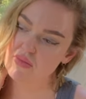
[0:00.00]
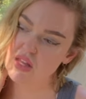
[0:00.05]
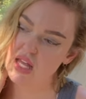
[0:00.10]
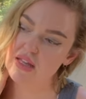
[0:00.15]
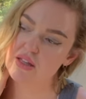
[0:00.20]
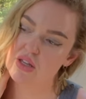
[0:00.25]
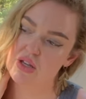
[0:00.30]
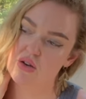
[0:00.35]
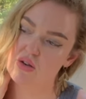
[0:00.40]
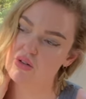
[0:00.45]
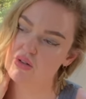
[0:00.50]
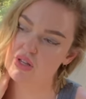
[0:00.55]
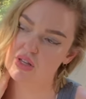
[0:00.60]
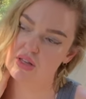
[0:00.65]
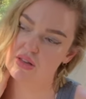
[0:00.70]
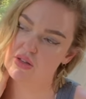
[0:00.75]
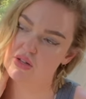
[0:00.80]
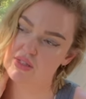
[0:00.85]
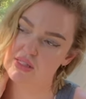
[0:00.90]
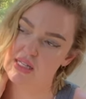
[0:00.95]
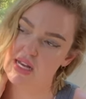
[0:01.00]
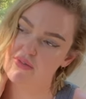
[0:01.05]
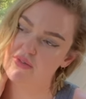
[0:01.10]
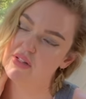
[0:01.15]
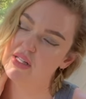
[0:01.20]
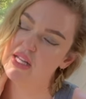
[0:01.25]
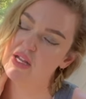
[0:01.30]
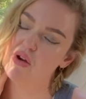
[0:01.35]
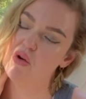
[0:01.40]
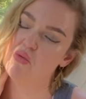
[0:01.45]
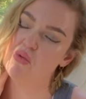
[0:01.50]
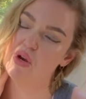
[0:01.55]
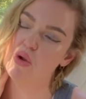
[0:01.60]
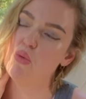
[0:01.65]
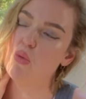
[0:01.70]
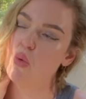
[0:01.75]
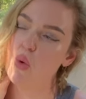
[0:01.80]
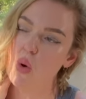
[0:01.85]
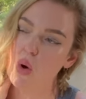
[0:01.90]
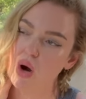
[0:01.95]
there's definitely a
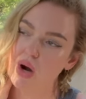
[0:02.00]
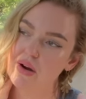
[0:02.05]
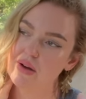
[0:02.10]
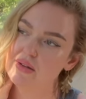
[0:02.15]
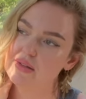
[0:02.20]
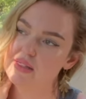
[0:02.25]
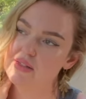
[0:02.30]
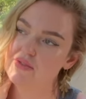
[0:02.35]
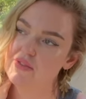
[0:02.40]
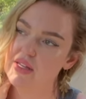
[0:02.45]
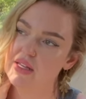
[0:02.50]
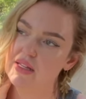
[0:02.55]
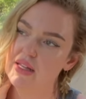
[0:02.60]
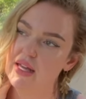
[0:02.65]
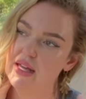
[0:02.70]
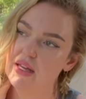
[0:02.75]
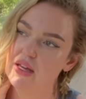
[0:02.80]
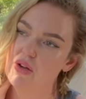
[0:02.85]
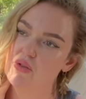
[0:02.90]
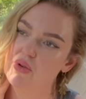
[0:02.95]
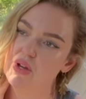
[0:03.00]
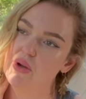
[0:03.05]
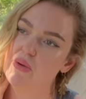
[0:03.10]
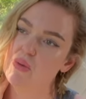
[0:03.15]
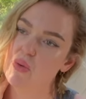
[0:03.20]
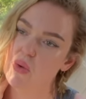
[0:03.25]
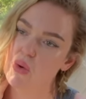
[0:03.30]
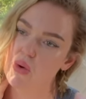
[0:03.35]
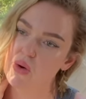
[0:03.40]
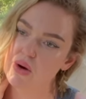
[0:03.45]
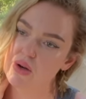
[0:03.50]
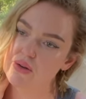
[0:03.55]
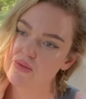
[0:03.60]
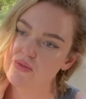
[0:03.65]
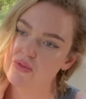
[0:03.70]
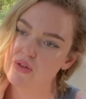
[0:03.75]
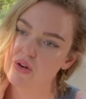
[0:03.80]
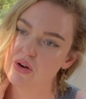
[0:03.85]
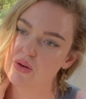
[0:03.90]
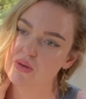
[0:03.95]
rewards feeling, a reward
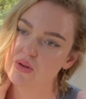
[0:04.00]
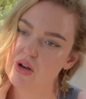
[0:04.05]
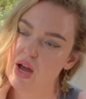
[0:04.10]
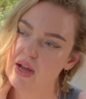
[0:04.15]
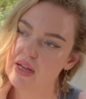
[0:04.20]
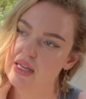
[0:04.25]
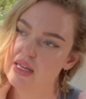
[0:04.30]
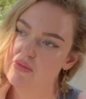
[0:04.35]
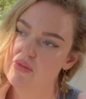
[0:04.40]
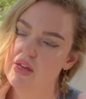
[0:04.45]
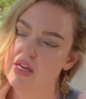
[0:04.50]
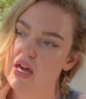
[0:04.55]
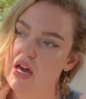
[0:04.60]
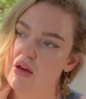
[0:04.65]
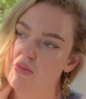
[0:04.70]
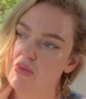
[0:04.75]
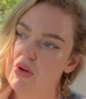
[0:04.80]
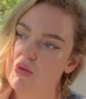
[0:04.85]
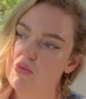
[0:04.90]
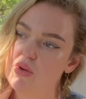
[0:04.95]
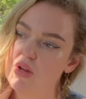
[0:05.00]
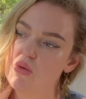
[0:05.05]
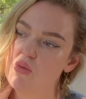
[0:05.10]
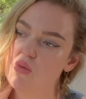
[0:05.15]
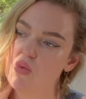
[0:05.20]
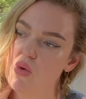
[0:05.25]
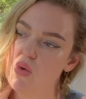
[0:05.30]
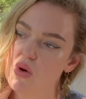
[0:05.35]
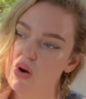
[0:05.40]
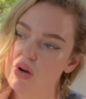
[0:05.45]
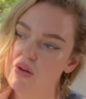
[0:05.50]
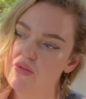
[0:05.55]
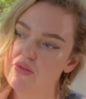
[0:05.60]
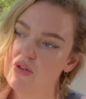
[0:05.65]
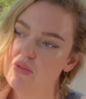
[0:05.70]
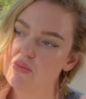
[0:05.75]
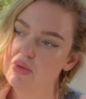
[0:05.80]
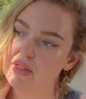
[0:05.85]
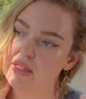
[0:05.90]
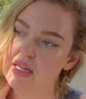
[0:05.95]
for not giving up, a reward
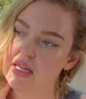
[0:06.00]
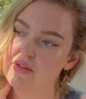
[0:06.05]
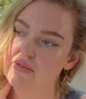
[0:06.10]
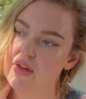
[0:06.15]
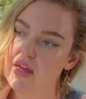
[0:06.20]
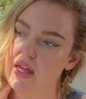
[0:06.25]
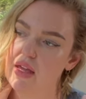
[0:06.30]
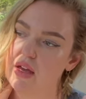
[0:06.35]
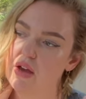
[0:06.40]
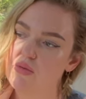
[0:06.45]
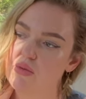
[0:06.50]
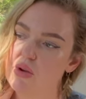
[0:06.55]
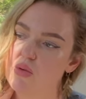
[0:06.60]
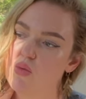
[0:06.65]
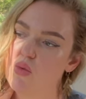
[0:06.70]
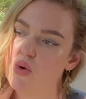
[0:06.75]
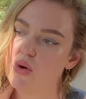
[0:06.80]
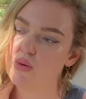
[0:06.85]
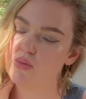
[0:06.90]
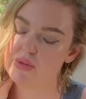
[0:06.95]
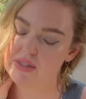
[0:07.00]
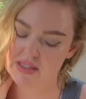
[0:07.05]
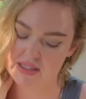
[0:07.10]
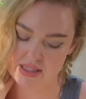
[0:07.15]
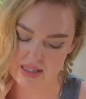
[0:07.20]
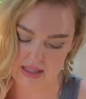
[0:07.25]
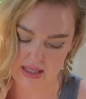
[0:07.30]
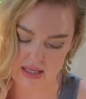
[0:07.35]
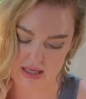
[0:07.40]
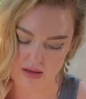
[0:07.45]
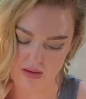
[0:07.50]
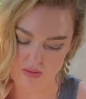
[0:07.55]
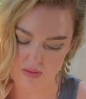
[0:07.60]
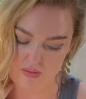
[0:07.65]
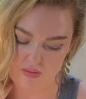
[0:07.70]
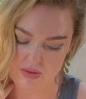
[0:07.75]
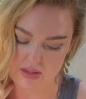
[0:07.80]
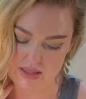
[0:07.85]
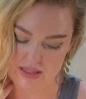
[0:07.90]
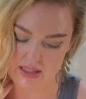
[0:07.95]
for believing, a reward with
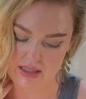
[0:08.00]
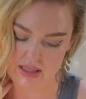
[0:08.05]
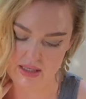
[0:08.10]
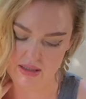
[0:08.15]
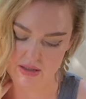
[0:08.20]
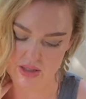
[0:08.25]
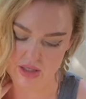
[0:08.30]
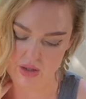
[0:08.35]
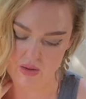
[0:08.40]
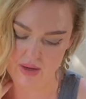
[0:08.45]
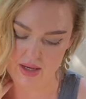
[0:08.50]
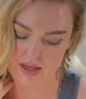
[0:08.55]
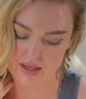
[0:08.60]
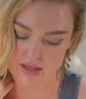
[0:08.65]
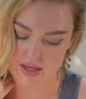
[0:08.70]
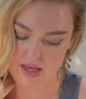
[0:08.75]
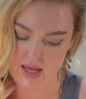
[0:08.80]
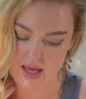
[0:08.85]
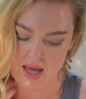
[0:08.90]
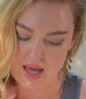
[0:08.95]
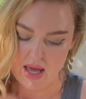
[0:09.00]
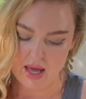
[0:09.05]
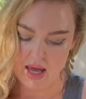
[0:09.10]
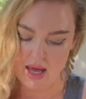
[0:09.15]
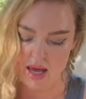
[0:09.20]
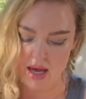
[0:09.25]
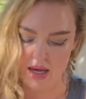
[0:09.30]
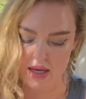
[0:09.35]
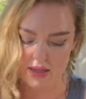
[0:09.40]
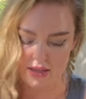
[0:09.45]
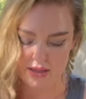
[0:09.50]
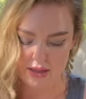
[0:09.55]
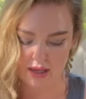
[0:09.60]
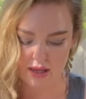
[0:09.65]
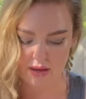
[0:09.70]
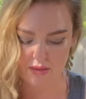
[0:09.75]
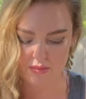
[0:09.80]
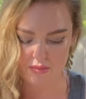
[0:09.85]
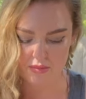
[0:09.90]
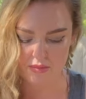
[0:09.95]
sticking to it.
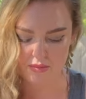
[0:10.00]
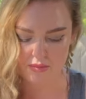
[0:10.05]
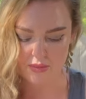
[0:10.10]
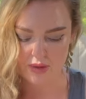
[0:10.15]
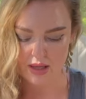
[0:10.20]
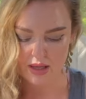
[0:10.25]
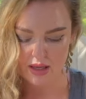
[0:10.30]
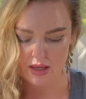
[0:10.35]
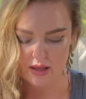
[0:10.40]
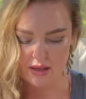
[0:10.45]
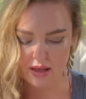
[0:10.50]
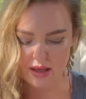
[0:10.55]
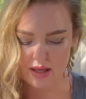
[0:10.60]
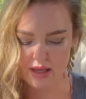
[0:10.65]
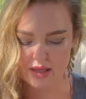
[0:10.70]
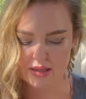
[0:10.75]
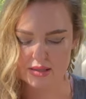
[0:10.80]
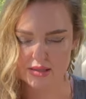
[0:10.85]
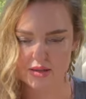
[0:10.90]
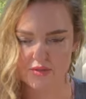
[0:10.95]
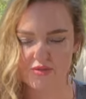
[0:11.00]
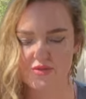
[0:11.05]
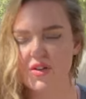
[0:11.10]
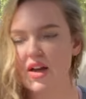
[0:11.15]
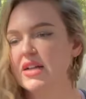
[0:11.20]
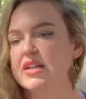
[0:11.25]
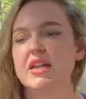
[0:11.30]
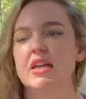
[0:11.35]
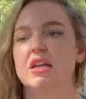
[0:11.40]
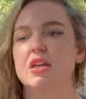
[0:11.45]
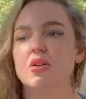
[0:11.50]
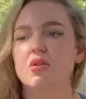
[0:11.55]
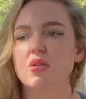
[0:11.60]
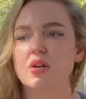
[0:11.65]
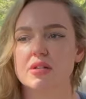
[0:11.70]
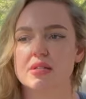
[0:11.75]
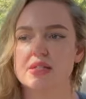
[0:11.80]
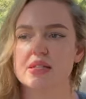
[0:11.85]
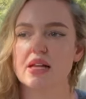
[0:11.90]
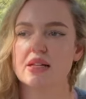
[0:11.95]
And it's affecting your
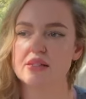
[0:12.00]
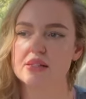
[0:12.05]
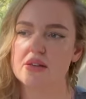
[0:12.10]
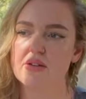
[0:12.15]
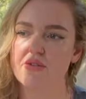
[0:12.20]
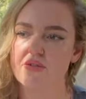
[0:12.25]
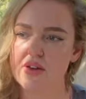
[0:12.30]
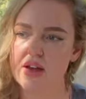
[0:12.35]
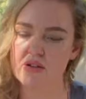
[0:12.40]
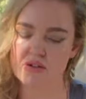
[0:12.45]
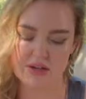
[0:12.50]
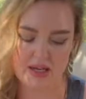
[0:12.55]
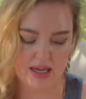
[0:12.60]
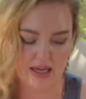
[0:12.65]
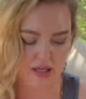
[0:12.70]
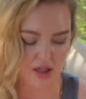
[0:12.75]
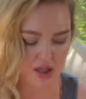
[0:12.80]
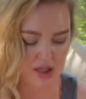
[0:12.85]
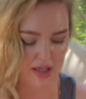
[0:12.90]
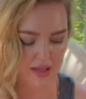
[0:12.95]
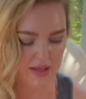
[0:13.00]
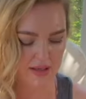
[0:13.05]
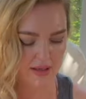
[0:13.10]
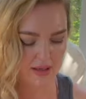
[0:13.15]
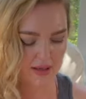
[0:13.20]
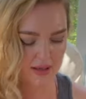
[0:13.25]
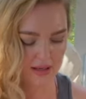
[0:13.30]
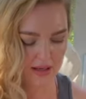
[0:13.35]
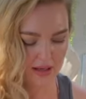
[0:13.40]
sense of foundation.